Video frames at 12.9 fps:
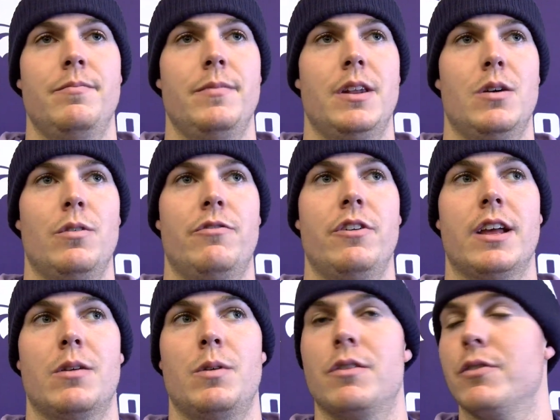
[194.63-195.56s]
You know, we feel
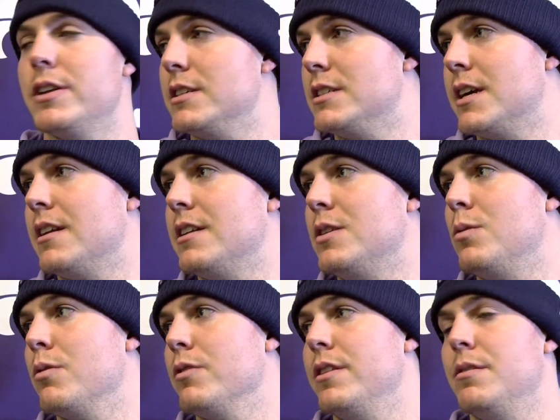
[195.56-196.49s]
like we can really settle
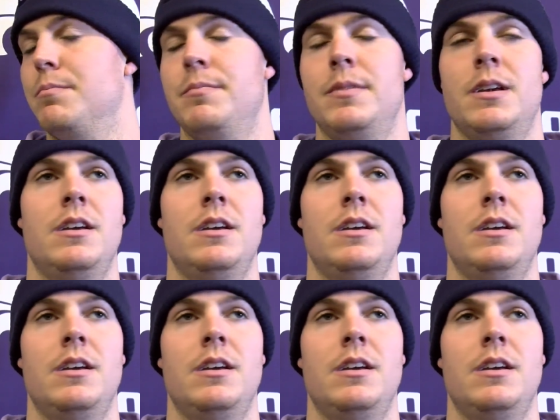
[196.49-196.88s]
into a rhythm,